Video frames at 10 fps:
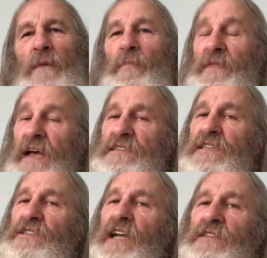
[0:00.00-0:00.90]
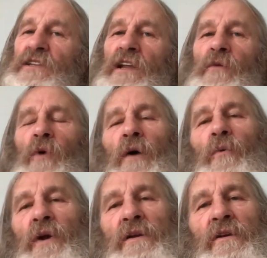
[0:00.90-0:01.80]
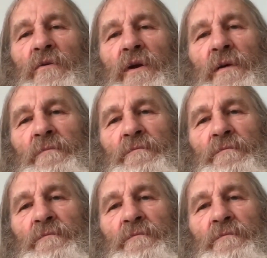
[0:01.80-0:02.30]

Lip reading: But that's essentially what we're doing.